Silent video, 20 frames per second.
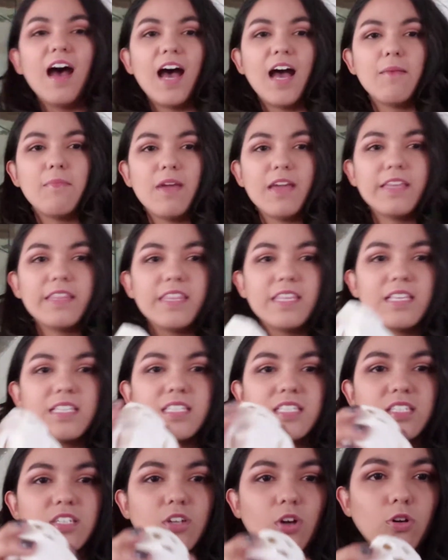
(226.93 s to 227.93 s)
I made
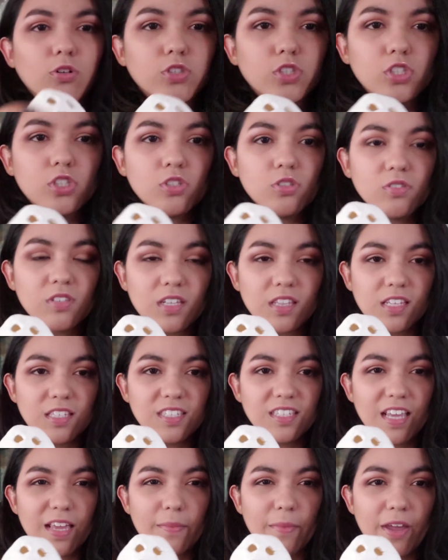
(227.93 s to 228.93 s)
this ghost using the
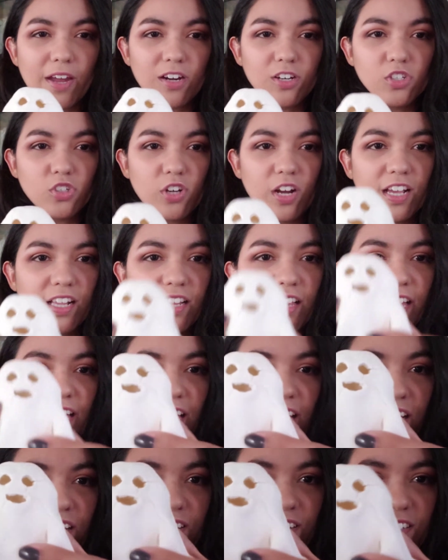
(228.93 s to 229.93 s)
same air dry
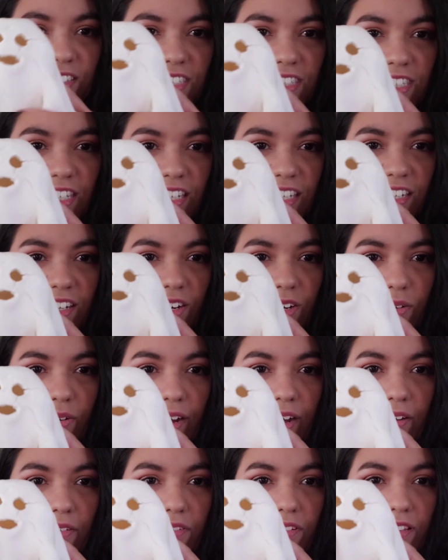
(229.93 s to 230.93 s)
clay, and you can see
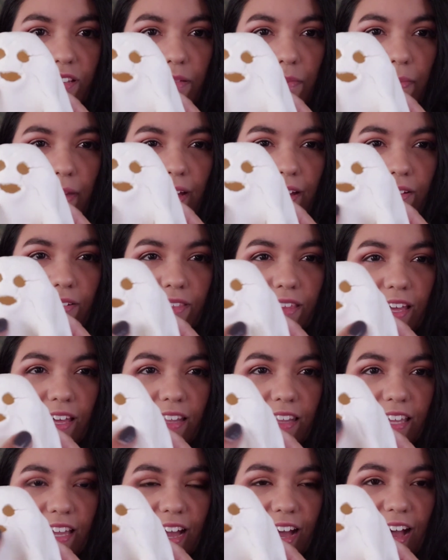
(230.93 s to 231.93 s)
around the mouth
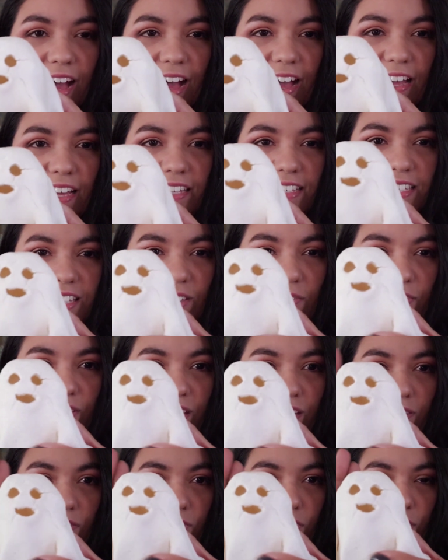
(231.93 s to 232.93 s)
and the eyes, if you
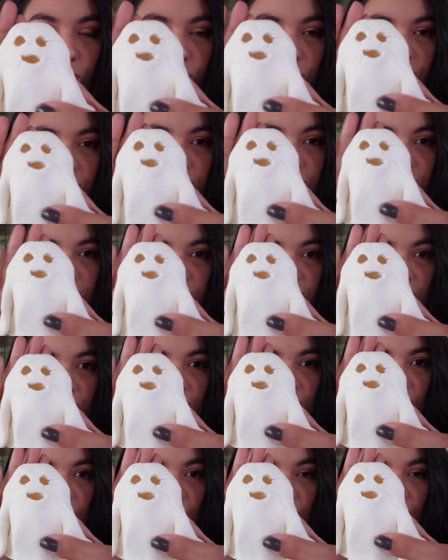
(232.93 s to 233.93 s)
can focus.
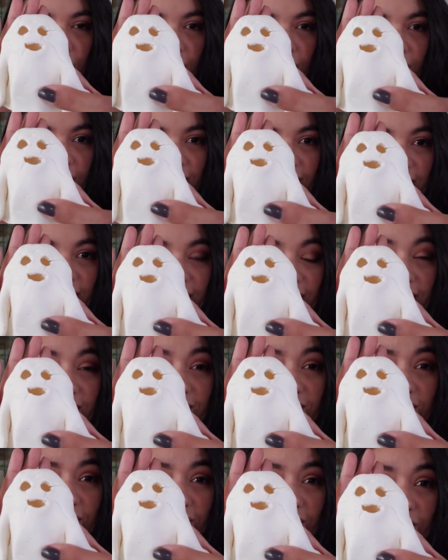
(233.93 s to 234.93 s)
It
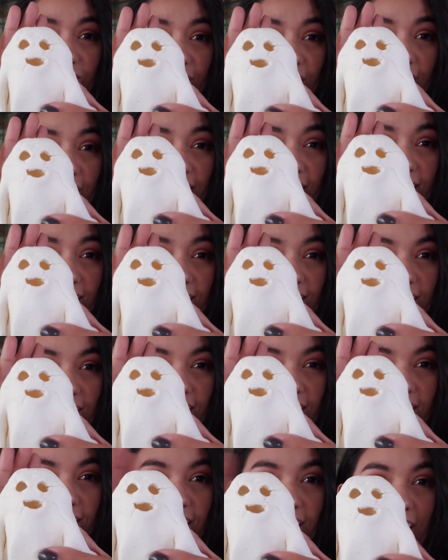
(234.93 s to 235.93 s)
started cracking a
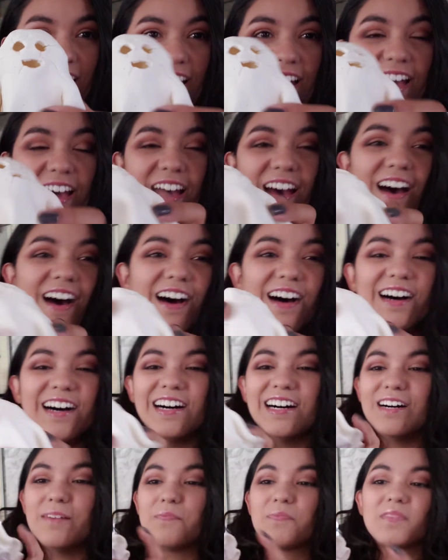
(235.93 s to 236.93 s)
lot.
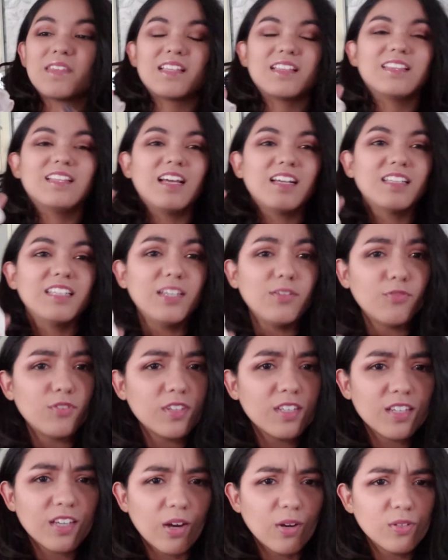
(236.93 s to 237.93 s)
Luckily for
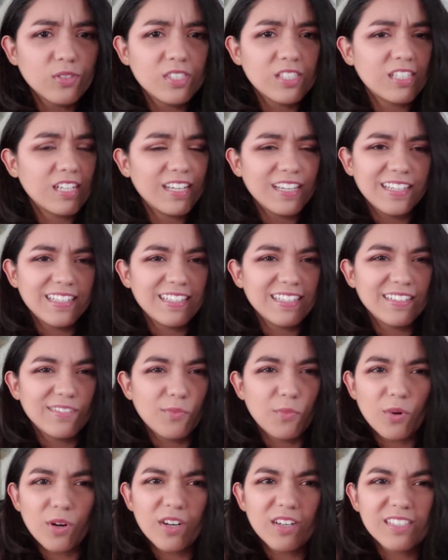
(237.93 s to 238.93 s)
the ghost, it
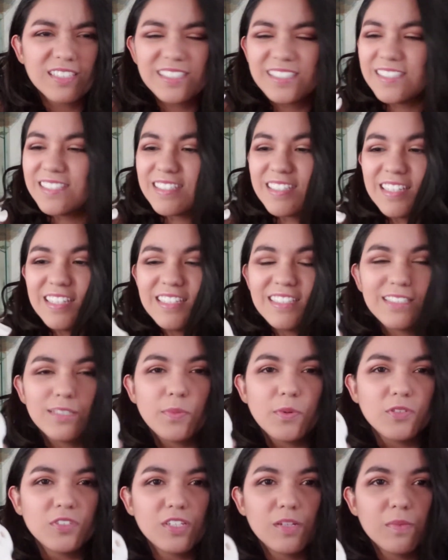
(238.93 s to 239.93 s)
works. He's
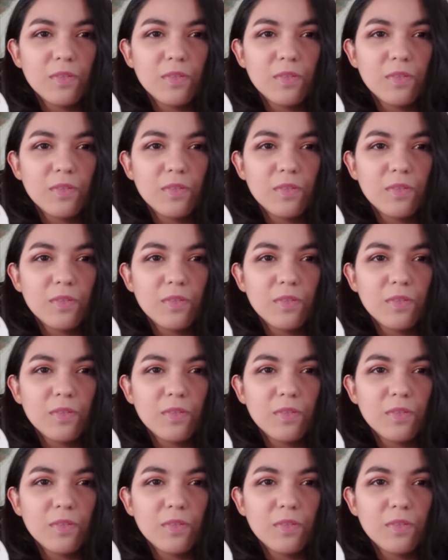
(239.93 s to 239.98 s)
supposed to